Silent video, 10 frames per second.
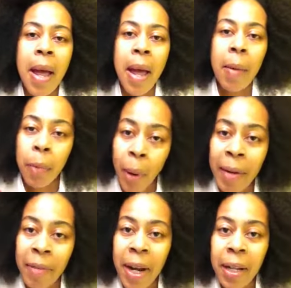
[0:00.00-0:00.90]
And quite
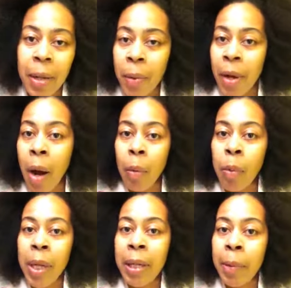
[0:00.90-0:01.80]
frankly, we're not
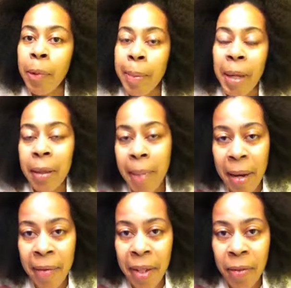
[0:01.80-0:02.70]
really reaping the
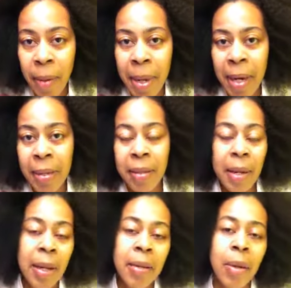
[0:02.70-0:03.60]
benefits from it as a
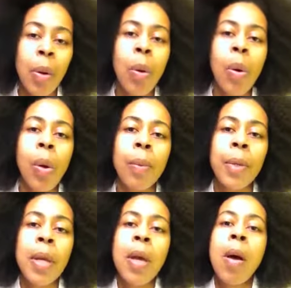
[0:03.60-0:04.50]
city as a whole.
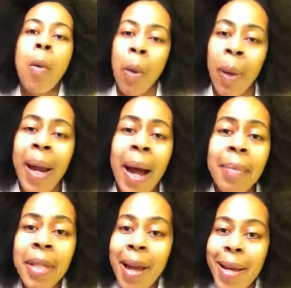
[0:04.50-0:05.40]
Well, what I'm
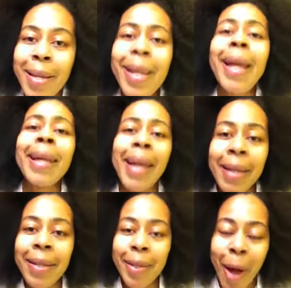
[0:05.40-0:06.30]
saying is,
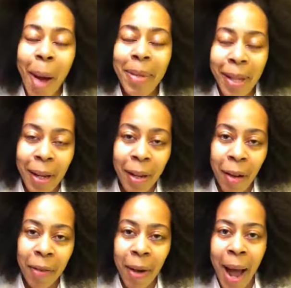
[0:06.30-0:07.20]
let's stop selling
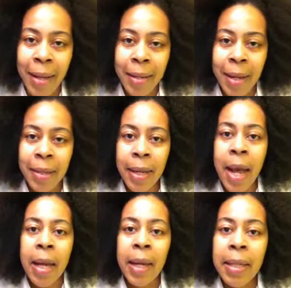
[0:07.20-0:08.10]
off our assets.
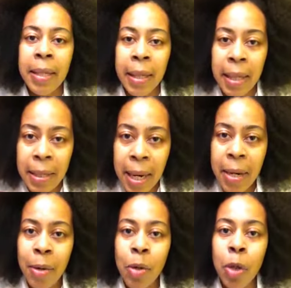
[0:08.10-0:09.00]
Let's
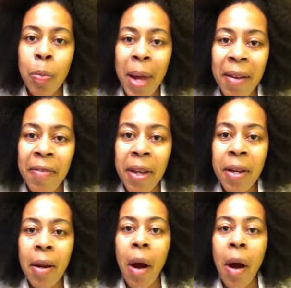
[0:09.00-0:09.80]
continue to benefit